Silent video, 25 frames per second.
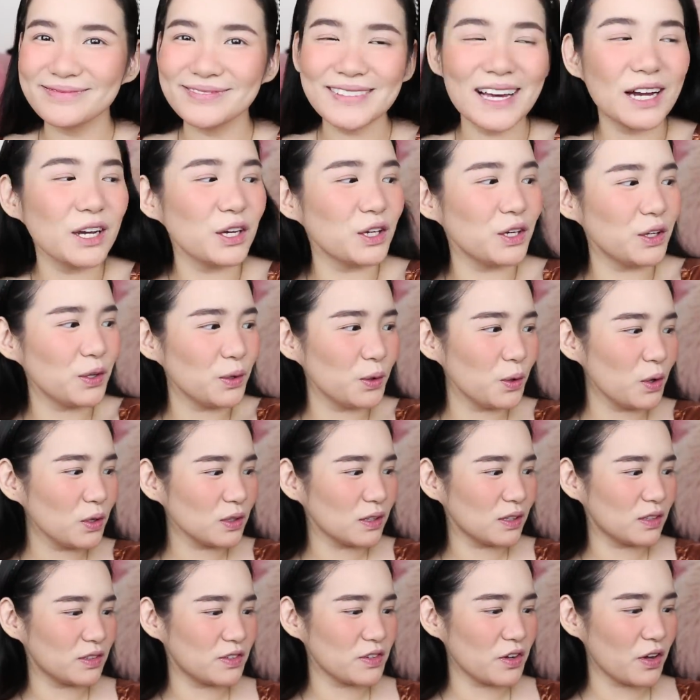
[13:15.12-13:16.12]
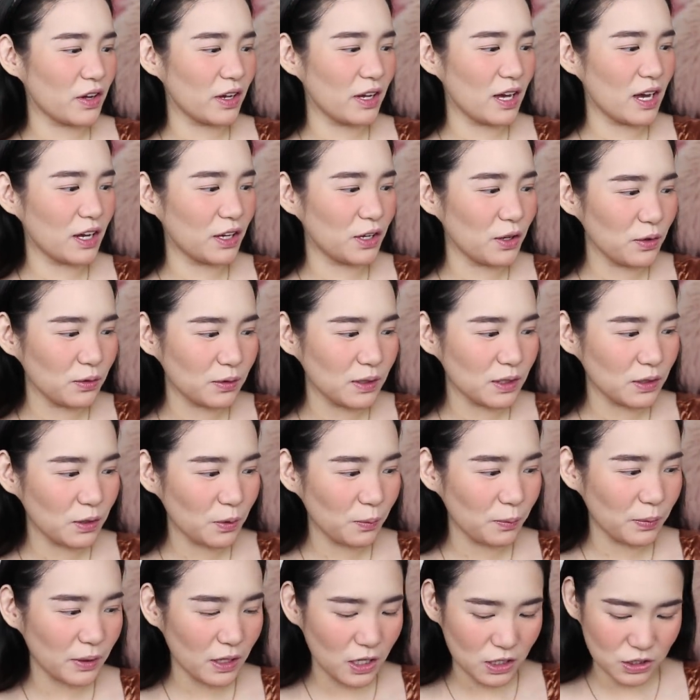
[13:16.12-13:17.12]
Ang cute! So, okay, ang cute
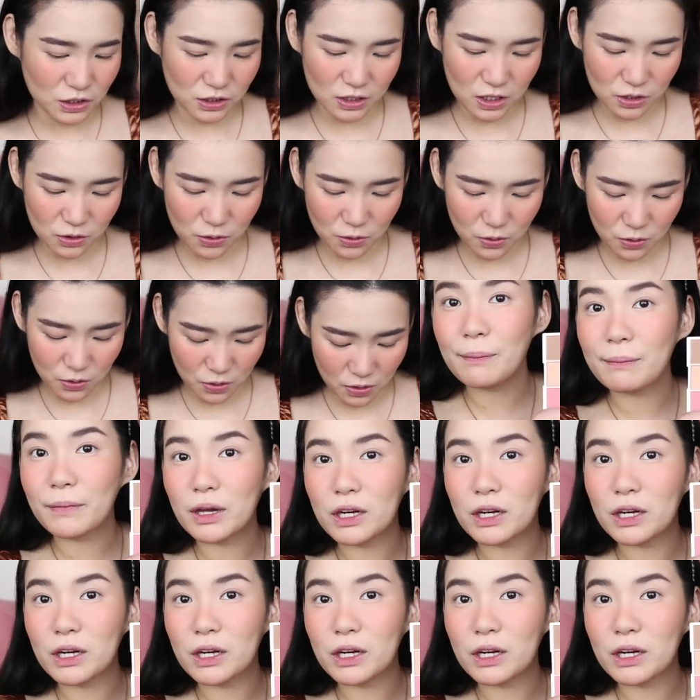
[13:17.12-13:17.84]
nitong blush na to.